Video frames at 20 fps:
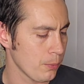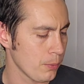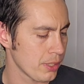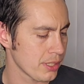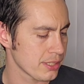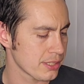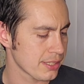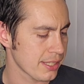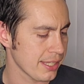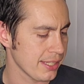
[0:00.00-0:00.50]

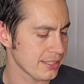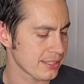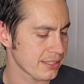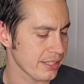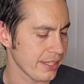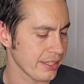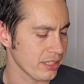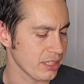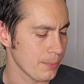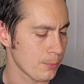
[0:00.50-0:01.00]
was a
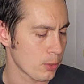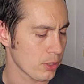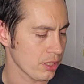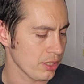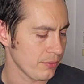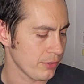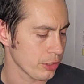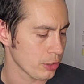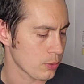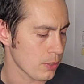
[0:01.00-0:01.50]
slightly more
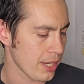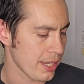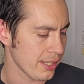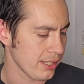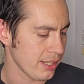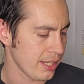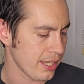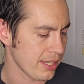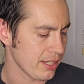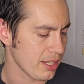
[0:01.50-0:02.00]
even
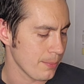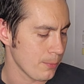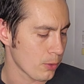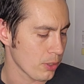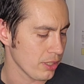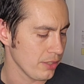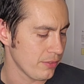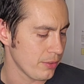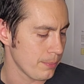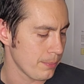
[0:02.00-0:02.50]
grind and a
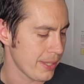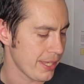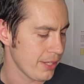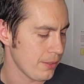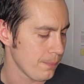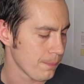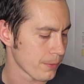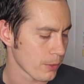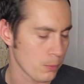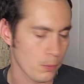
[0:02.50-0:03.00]
more even
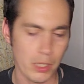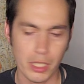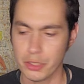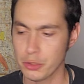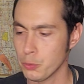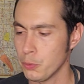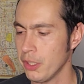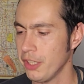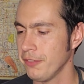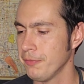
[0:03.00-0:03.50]
bed, while
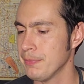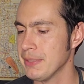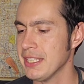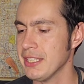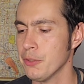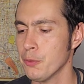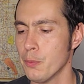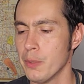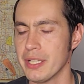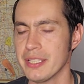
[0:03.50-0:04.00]

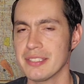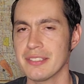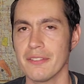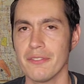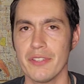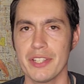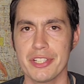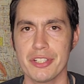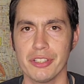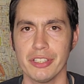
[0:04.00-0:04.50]
12B was
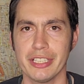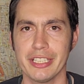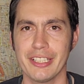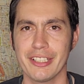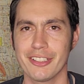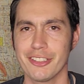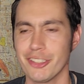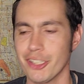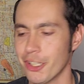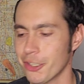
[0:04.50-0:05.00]
visually
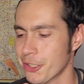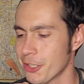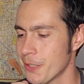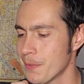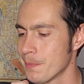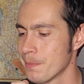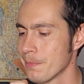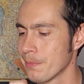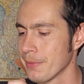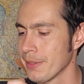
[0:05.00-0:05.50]

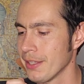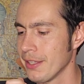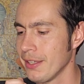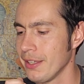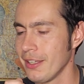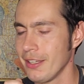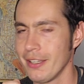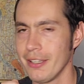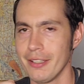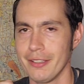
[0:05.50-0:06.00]
darker.
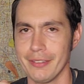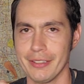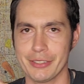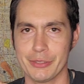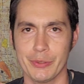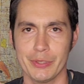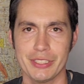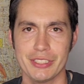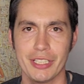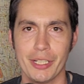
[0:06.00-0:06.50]
Let's
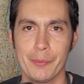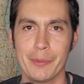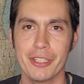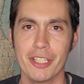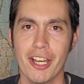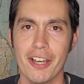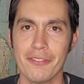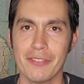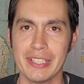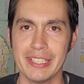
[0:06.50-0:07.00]
go ahead and start with
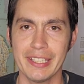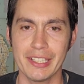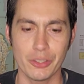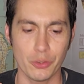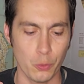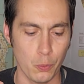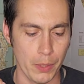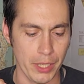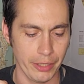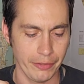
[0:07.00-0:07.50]
coffee
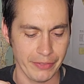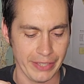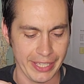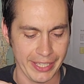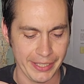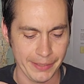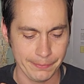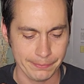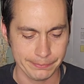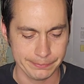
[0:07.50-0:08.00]

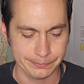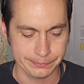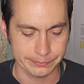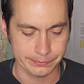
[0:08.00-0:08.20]
12A.